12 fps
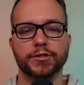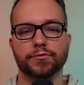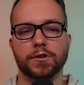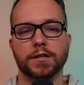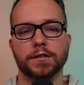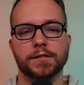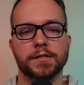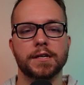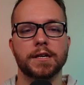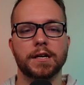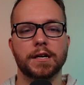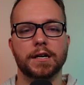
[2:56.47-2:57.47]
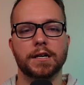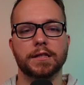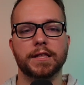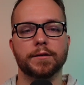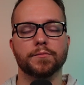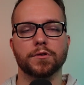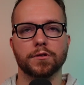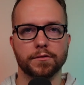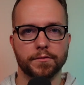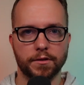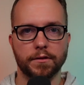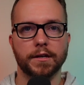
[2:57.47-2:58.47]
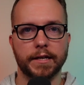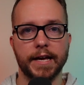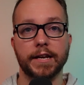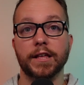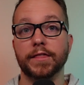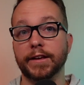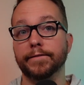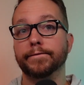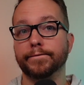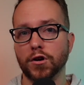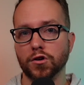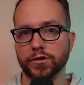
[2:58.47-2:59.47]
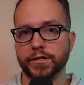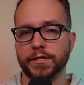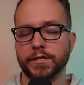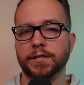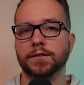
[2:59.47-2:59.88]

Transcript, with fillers: drugs uh, that were, again, the first,